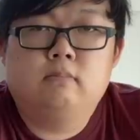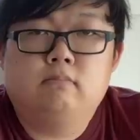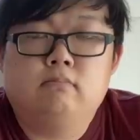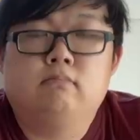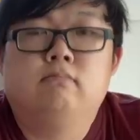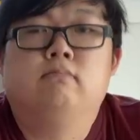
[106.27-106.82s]

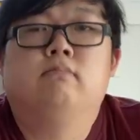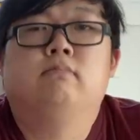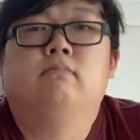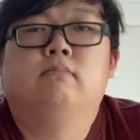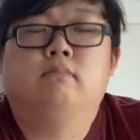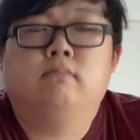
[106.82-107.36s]

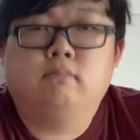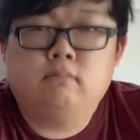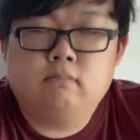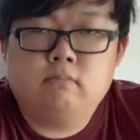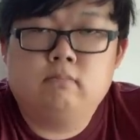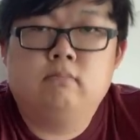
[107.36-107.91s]

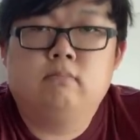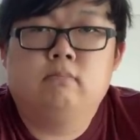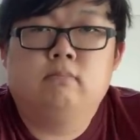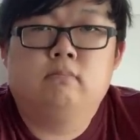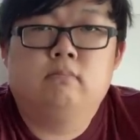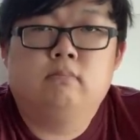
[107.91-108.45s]

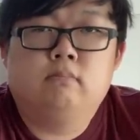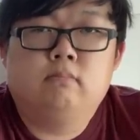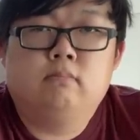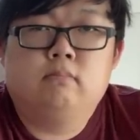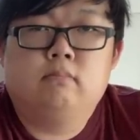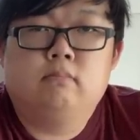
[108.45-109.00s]

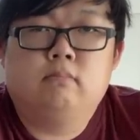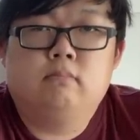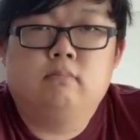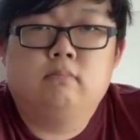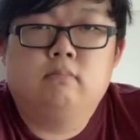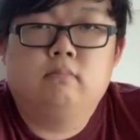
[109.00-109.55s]

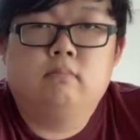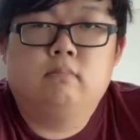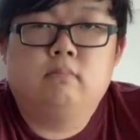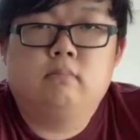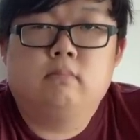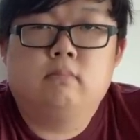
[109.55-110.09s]

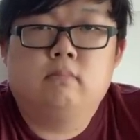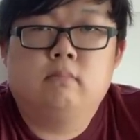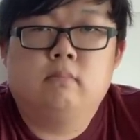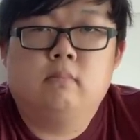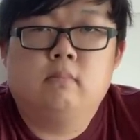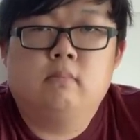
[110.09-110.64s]
This person isn't speaking.